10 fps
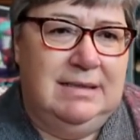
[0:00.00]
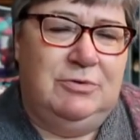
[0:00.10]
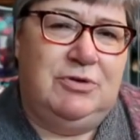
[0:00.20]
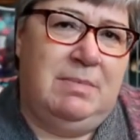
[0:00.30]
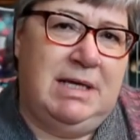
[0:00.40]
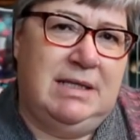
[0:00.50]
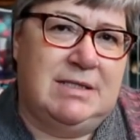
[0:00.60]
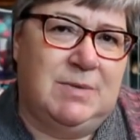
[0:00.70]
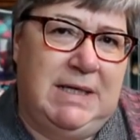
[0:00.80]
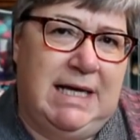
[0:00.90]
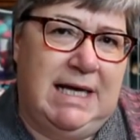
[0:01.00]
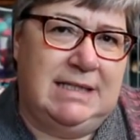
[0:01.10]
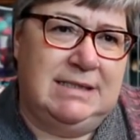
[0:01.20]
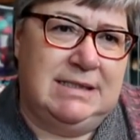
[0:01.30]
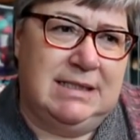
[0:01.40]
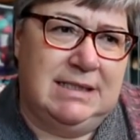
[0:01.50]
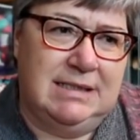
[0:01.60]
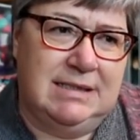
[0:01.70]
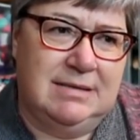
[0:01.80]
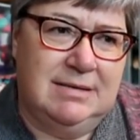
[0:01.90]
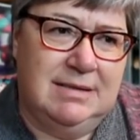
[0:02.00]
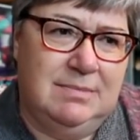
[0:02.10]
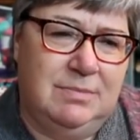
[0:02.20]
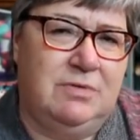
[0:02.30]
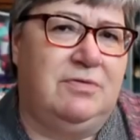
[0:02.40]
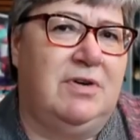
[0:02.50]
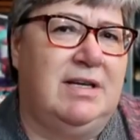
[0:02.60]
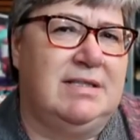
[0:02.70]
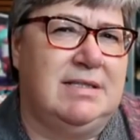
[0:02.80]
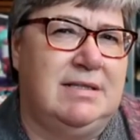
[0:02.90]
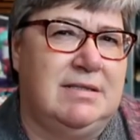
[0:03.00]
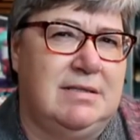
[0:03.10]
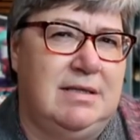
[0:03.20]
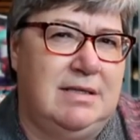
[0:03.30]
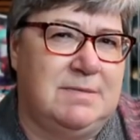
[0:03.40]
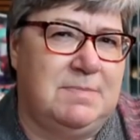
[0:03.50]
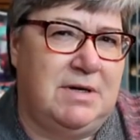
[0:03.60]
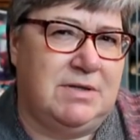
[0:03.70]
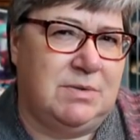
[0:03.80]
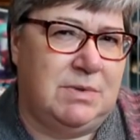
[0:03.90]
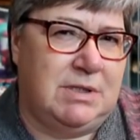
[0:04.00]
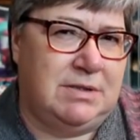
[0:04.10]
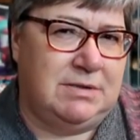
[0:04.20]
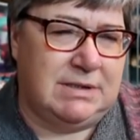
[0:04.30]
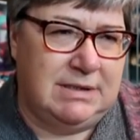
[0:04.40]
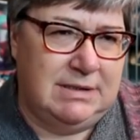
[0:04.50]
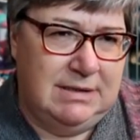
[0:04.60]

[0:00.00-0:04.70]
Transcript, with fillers: I'm drumming this weekend. Bonfire season in this part of the world.